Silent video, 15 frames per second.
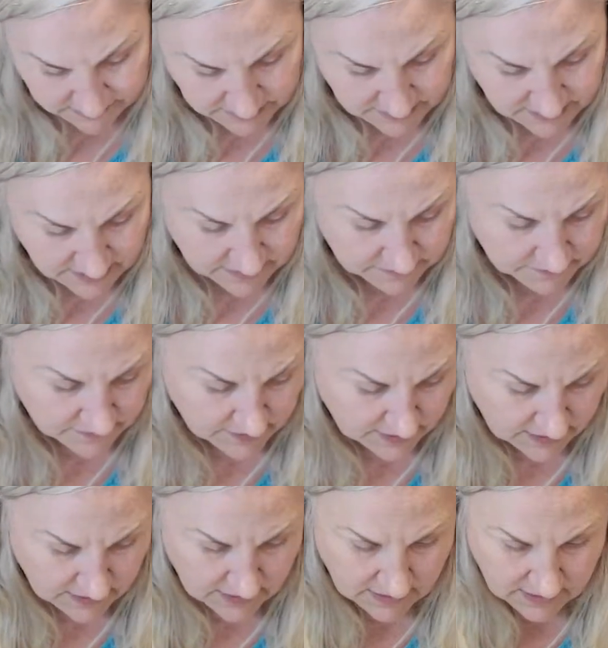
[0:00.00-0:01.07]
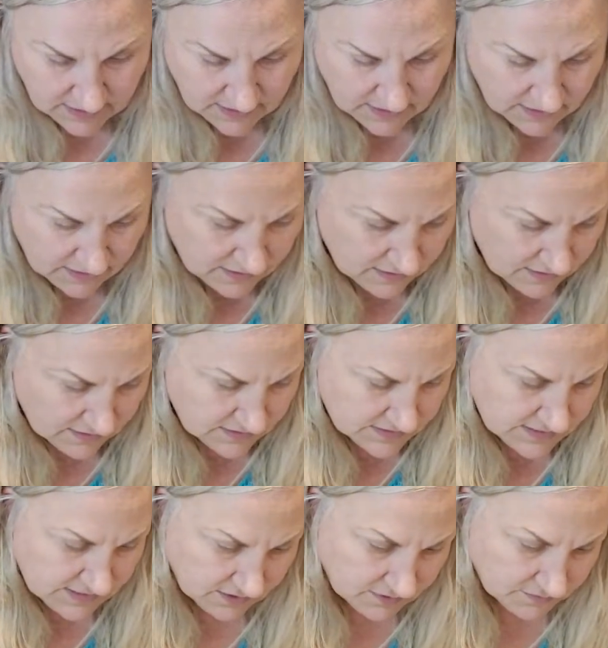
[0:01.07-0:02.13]
everything.
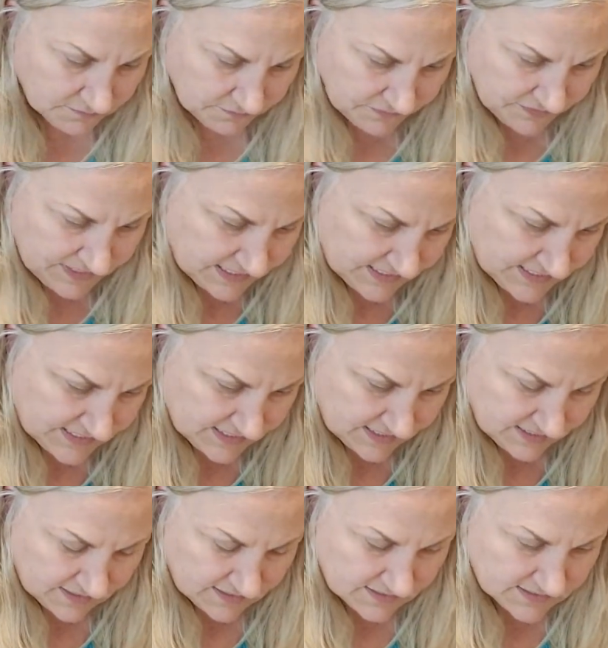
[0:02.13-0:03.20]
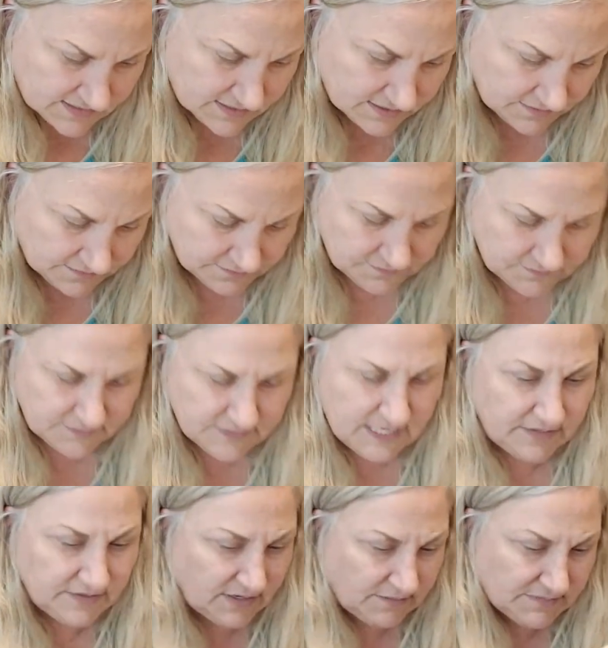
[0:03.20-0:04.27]
So this is
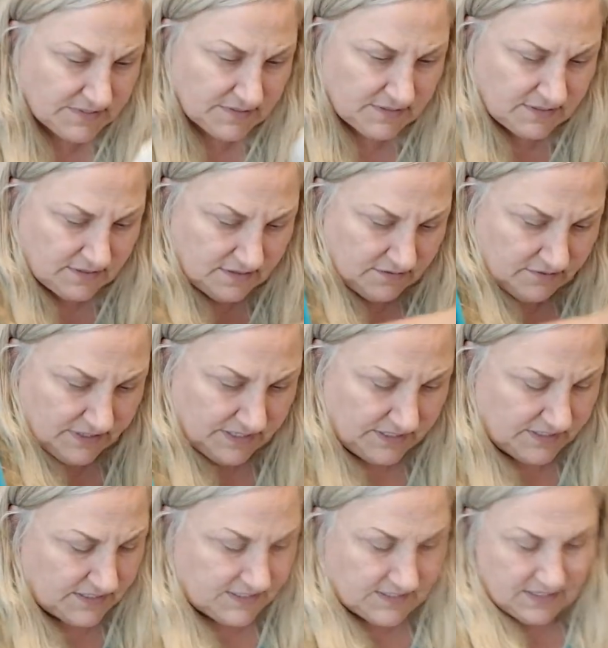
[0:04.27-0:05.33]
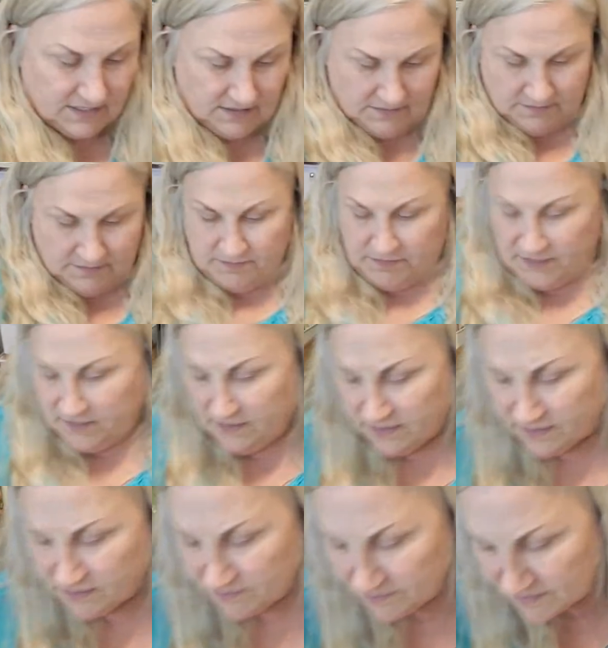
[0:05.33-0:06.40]
now that I'm uh, ready to sell them, I'm gonna
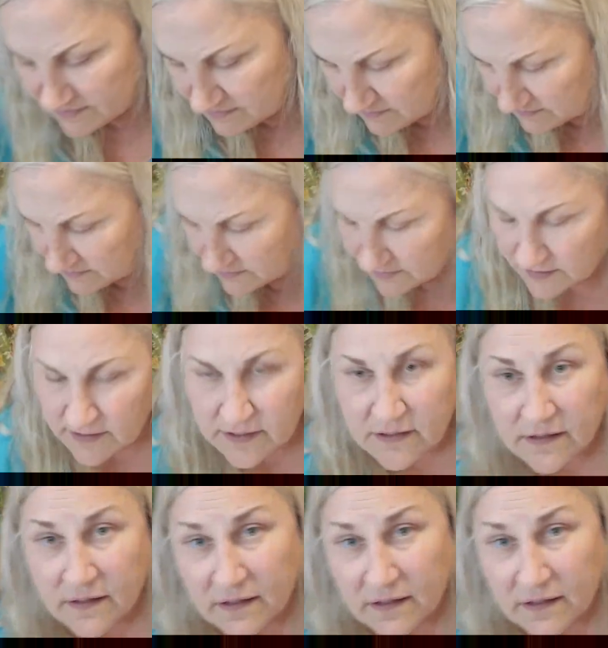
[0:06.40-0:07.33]
undo that little thingy.